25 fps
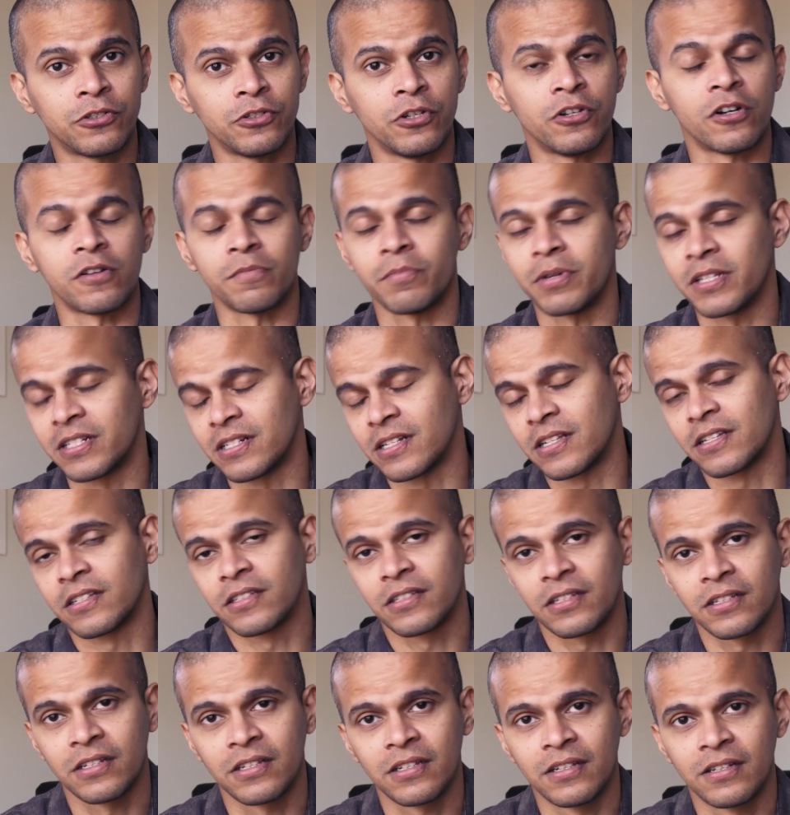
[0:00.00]
to your
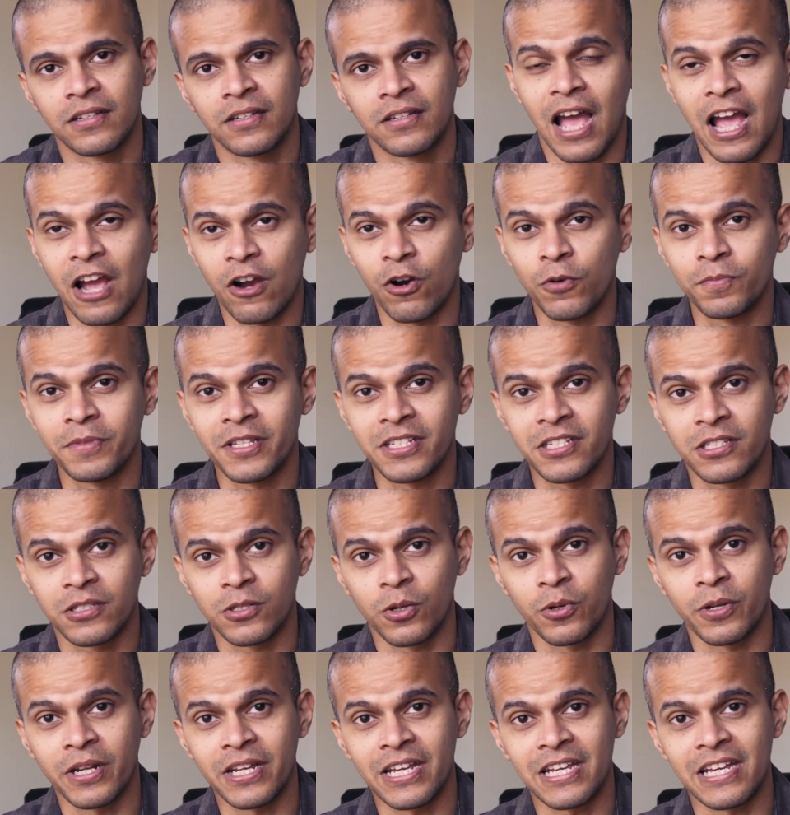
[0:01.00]
business. I hope this
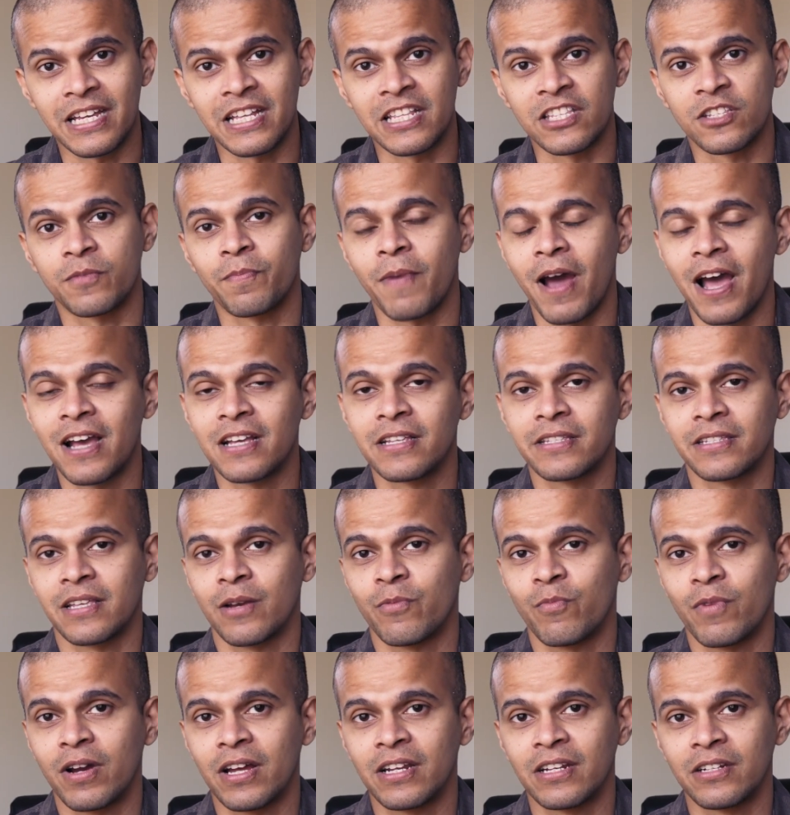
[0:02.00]
story inspires
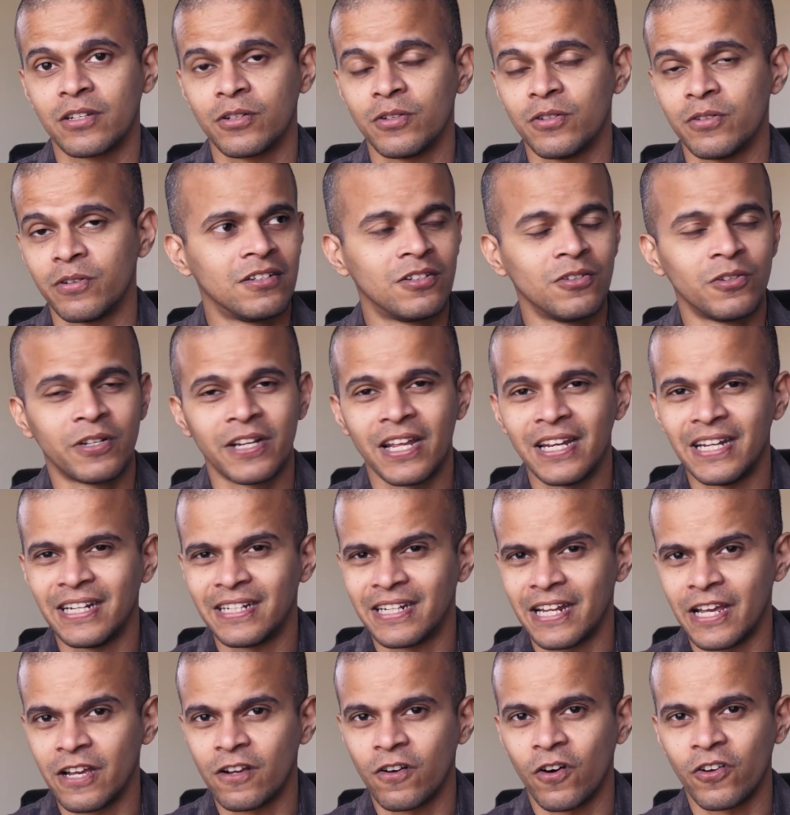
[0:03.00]
someone to really
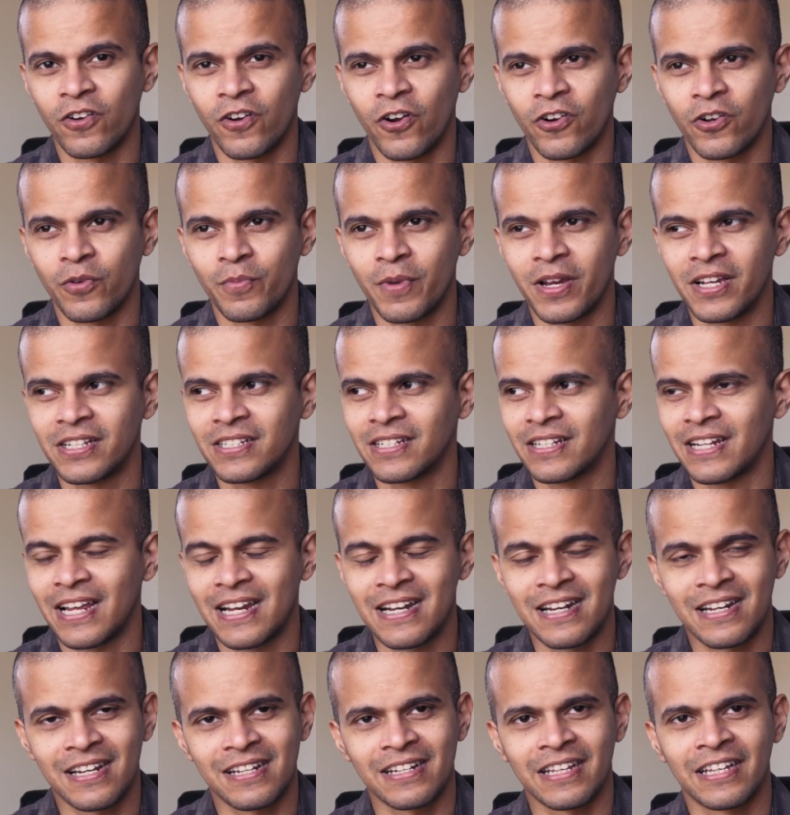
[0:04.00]
take on automation
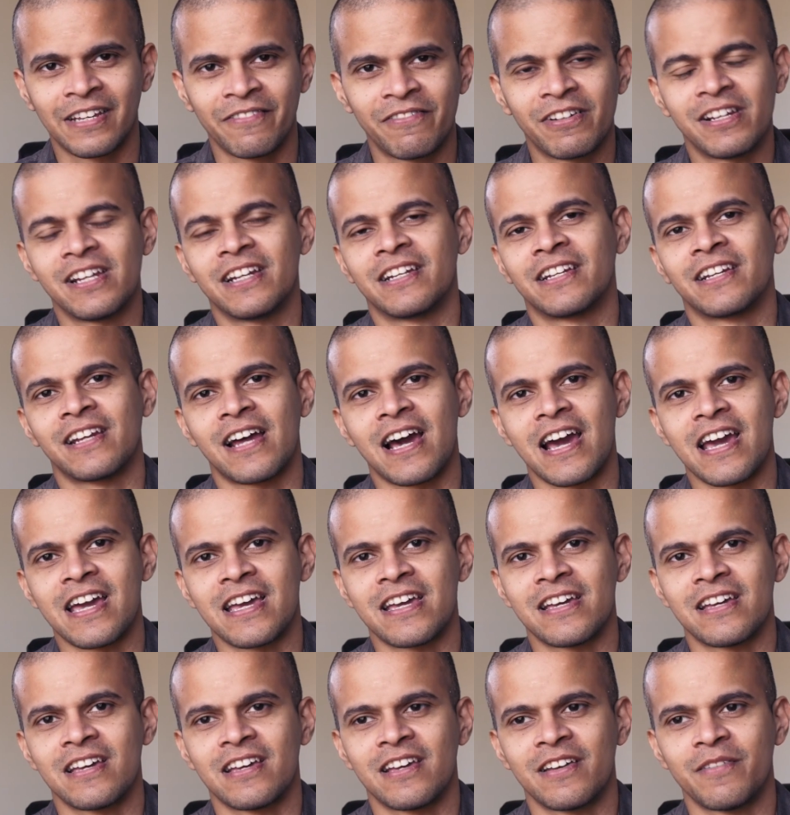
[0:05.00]
and give it a try,
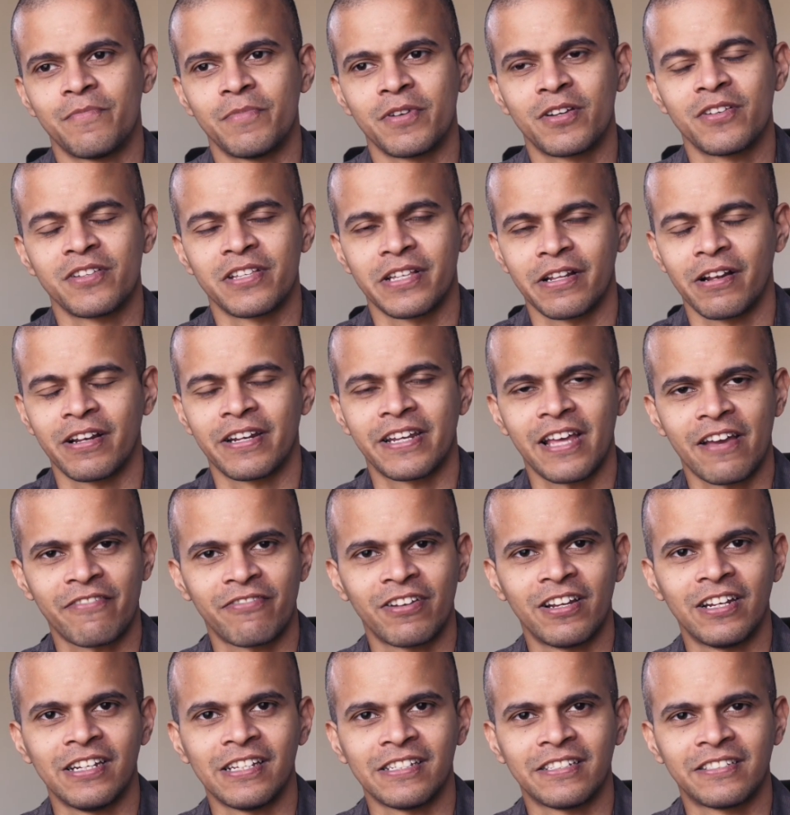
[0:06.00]
because it will
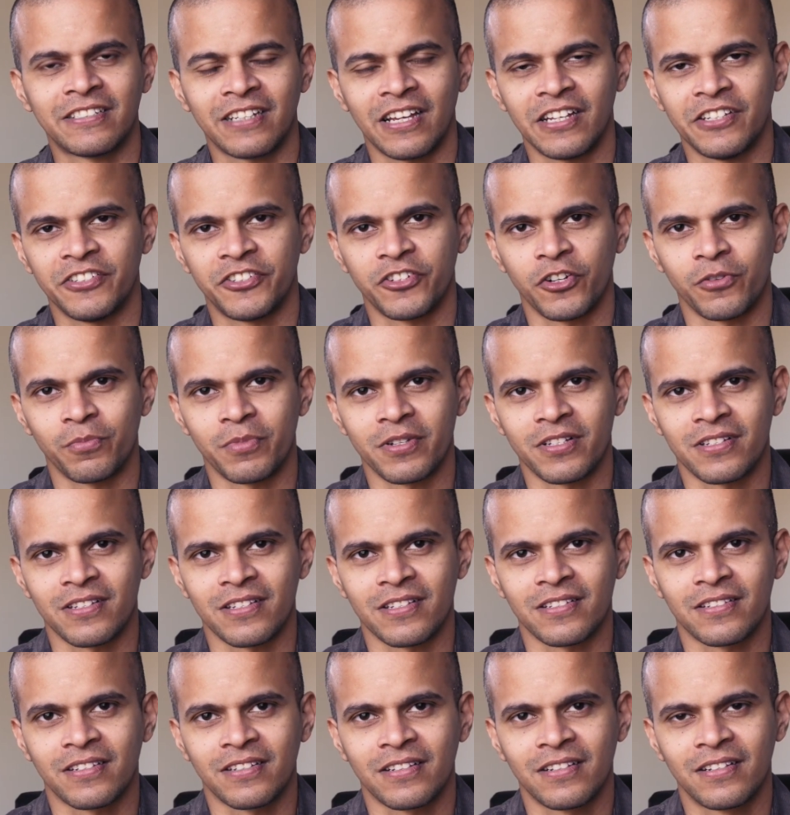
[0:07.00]
definitely change your
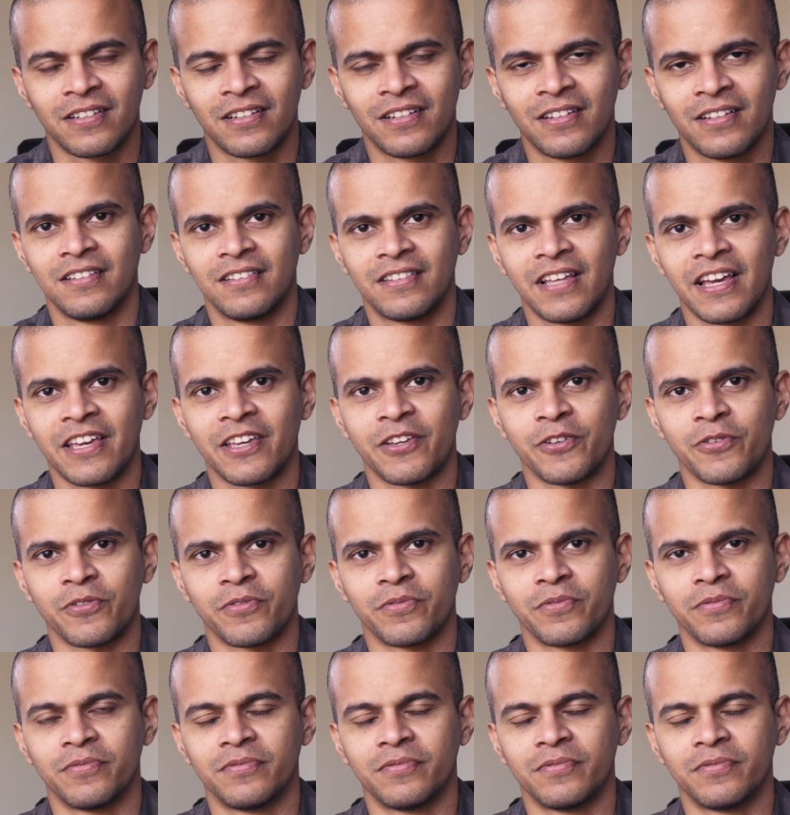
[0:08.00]
business. Thank you.